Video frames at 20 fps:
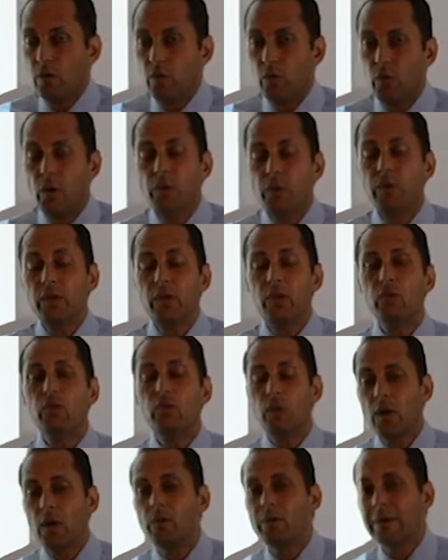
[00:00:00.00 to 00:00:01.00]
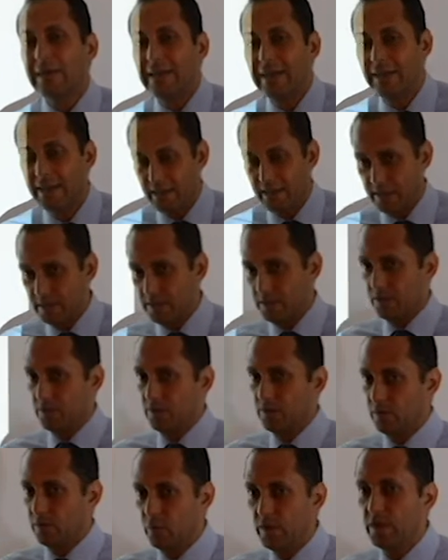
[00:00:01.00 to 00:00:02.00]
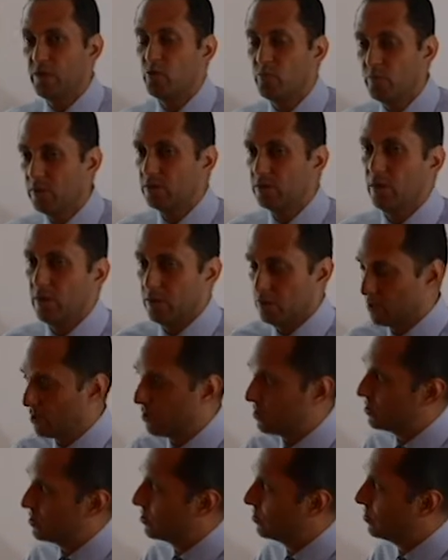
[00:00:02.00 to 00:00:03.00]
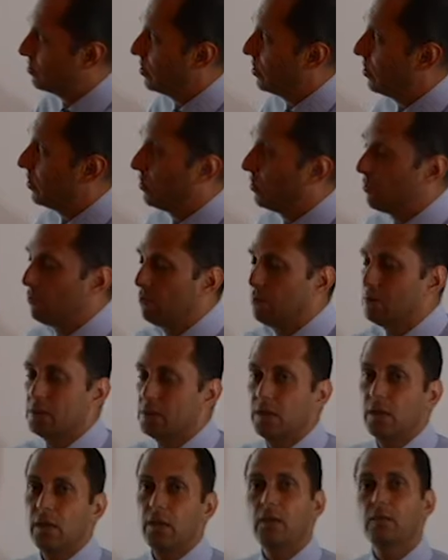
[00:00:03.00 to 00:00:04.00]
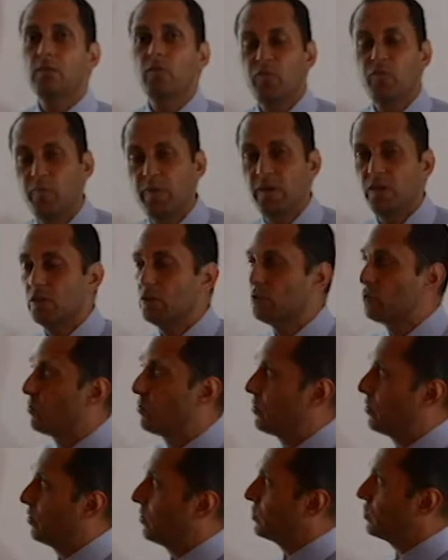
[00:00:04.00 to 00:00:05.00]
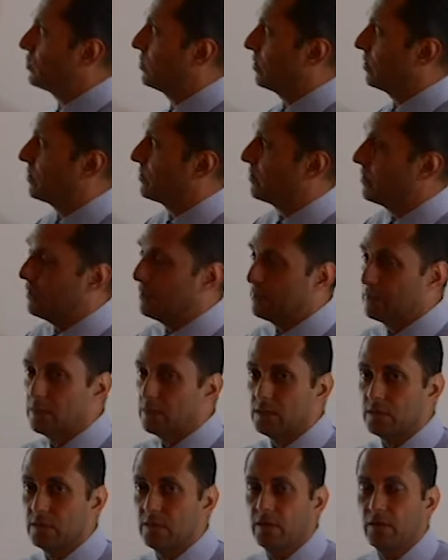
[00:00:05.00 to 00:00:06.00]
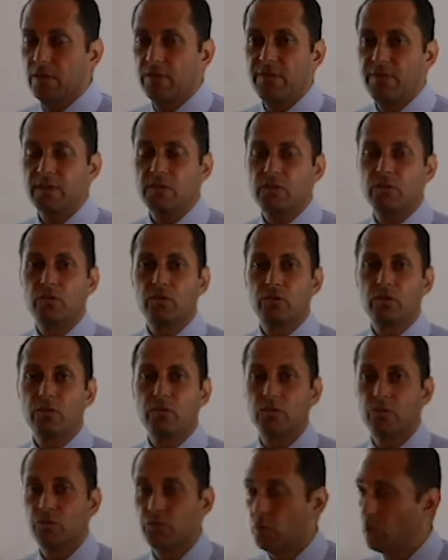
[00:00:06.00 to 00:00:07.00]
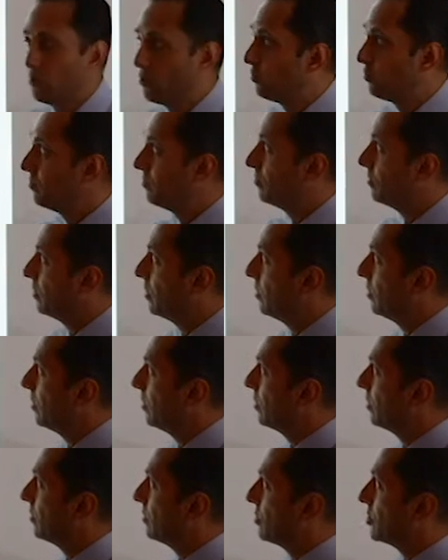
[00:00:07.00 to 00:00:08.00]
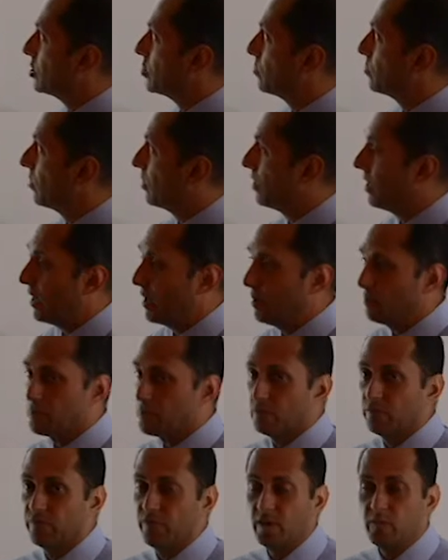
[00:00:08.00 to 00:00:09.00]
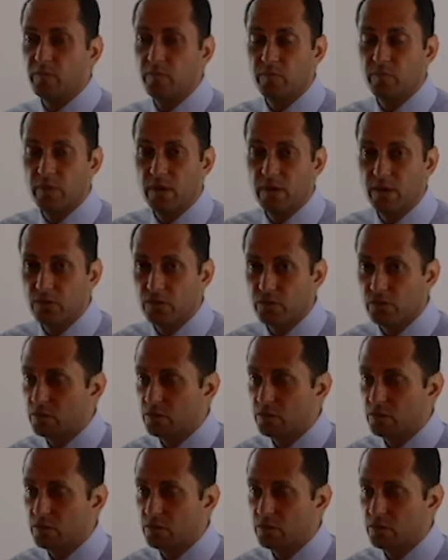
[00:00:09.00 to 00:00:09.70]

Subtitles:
When we go to our clinics, we rheumatologists, we see a lot of patients with osteoarthritis, facet joint syndrome, disc prolapse, fibromyalgia